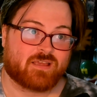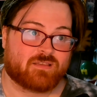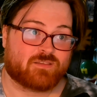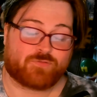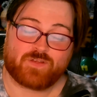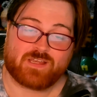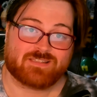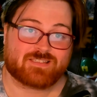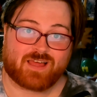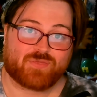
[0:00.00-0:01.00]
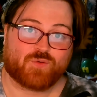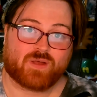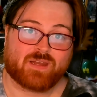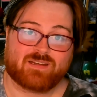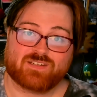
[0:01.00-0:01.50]
"The Fiend's not the
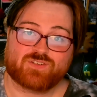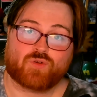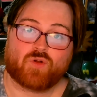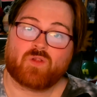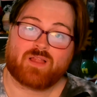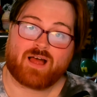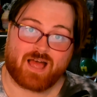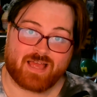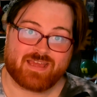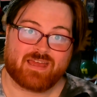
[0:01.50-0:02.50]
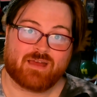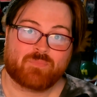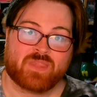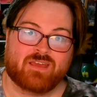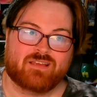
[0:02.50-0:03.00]
one in control, I
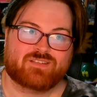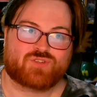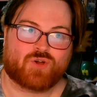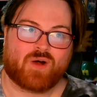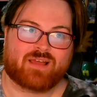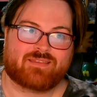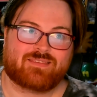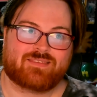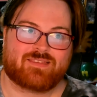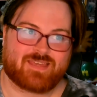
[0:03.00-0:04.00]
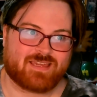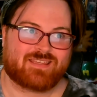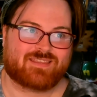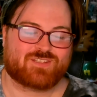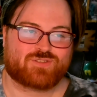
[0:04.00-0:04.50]
am." So I think
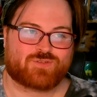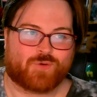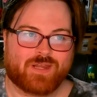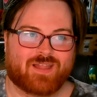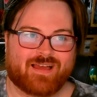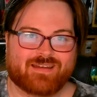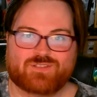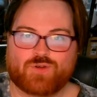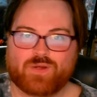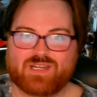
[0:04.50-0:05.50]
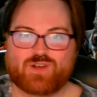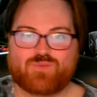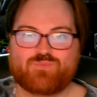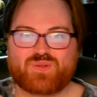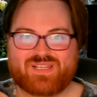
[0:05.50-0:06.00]
this storyline is going to
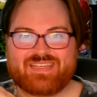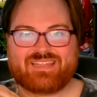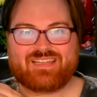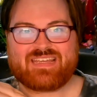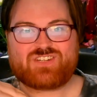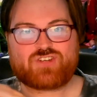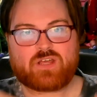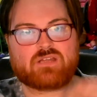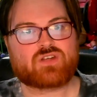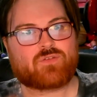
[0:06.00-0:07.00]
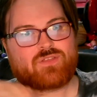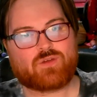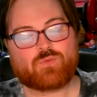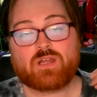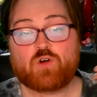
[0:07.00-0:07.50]
completely change
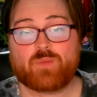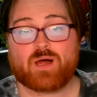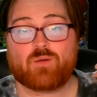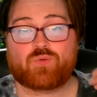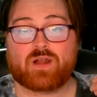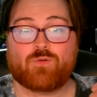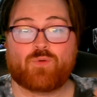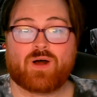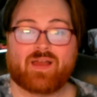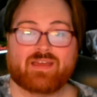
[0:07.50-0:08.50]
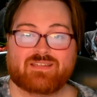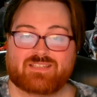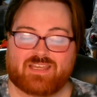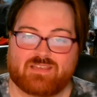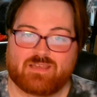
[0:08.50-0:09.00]
everything we know about Bray Wyatt,
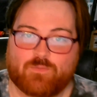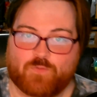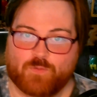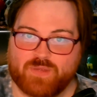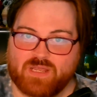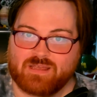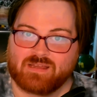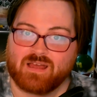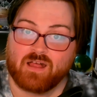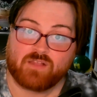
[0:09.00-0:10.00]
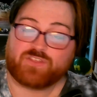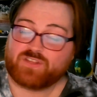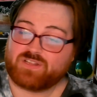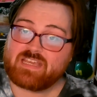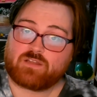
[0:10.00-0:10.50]
taking him from being the
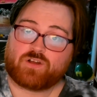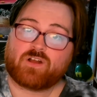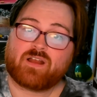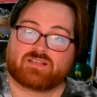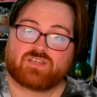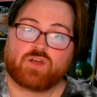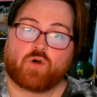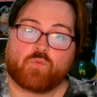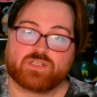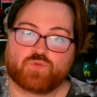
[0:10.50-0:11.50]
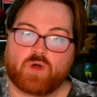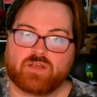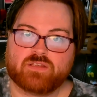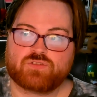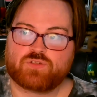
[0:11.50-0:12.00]
leader, as he always
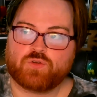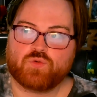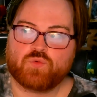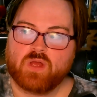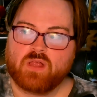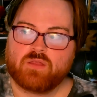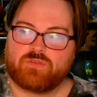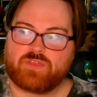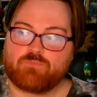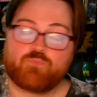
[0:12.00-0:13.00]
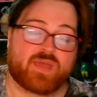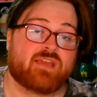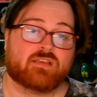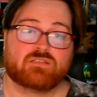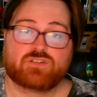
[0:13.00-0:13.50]
was, to the
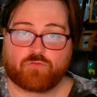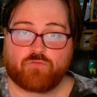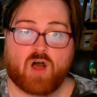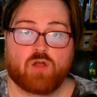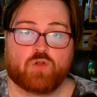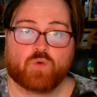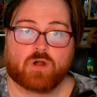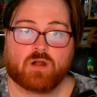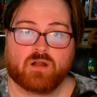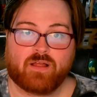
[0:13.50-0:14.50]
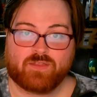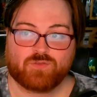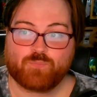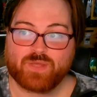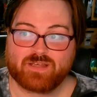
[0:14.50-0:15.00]
biggest follower and
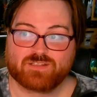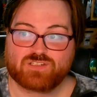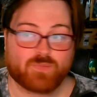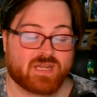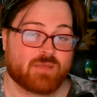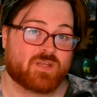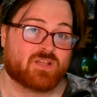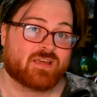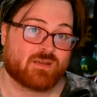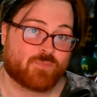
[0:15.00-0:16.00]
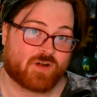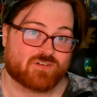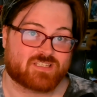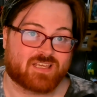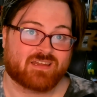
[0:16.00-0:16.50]
the biggest manipulated
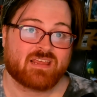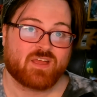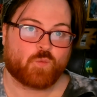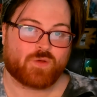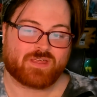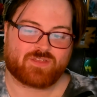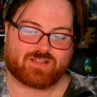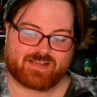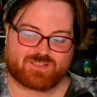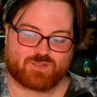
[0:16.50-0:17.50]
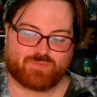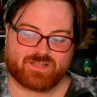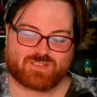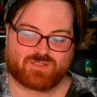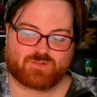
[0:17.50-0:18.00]
person, with Alexa
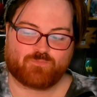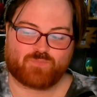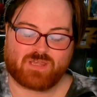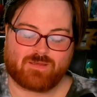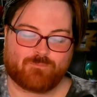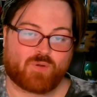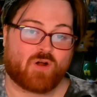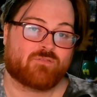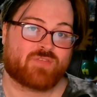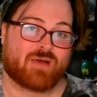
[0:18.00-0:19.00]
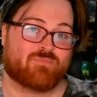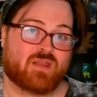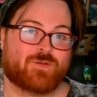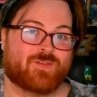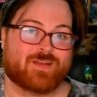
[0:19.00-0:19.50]
Bliss being part of that
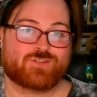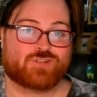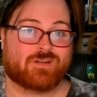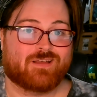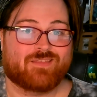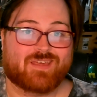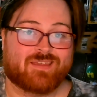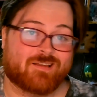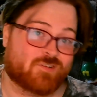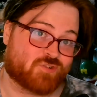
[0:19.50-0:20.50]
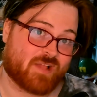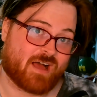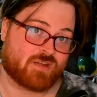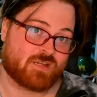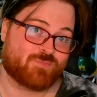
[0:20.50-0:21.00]
manipulation, and then Uncle
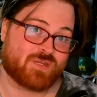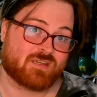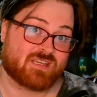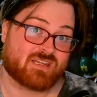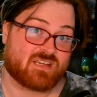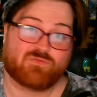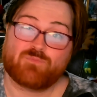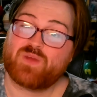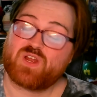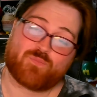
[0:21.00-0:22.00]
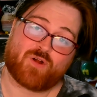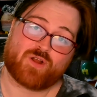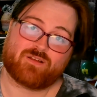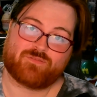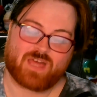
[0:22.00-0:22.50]
Howdy being an even bigger
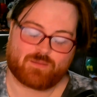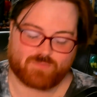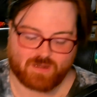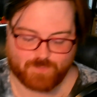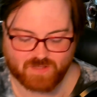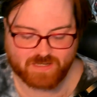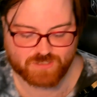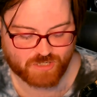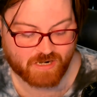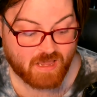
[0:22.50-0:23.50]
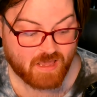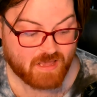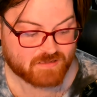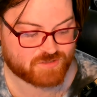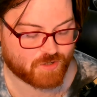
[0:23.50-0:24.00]
part of that manipulation.
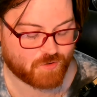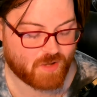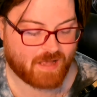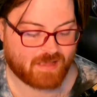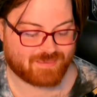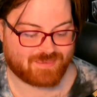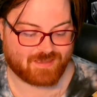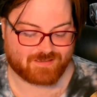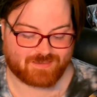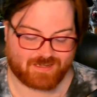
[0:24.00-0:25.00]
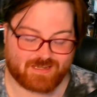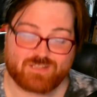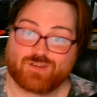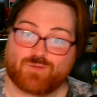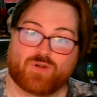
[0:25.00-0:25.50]
So I think that
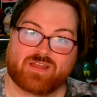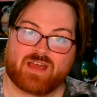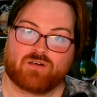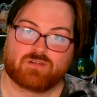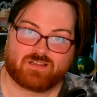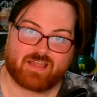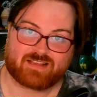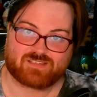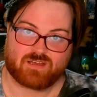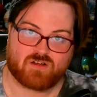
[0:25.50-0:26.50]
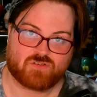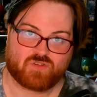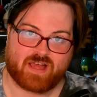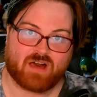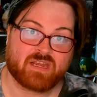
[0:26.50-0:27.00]
he's going to bring out Alexa,
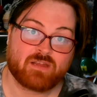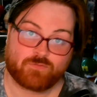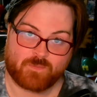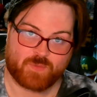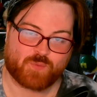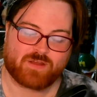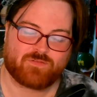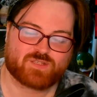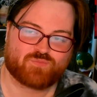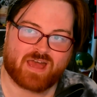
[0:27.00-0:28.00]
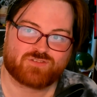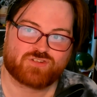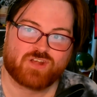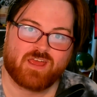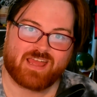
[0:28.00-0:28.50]
Uncle Howdy, from the previous
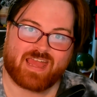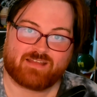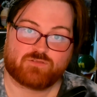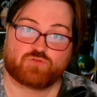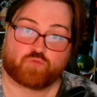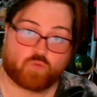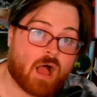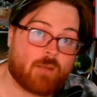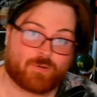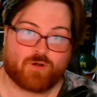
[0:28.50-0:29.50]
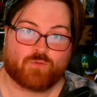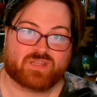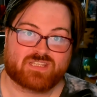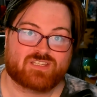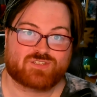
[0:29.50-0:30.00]
match, and drop her
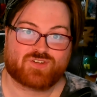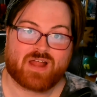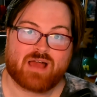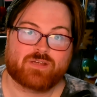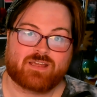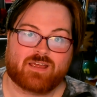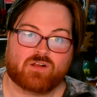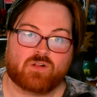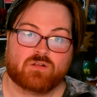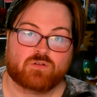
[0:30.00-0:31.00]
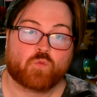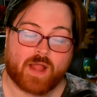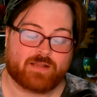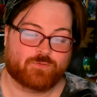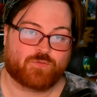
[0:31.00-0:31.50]
with a Sister Abigail
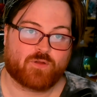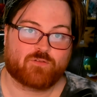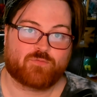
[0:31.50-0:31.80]
right in front of